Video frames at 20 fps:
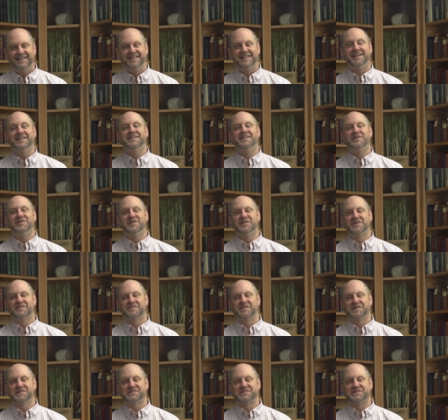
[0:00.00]
Then the
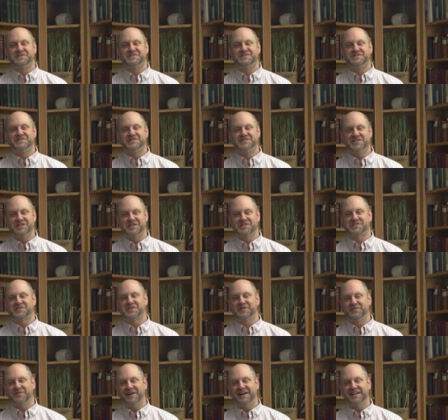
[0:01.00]
universe is
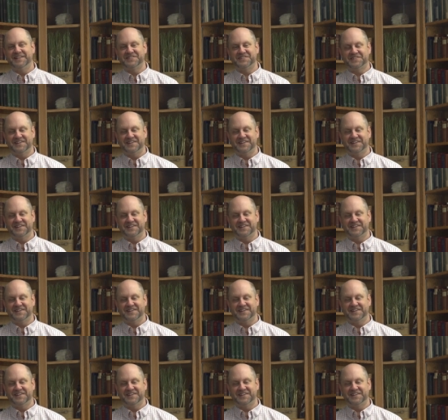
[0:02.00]
just the right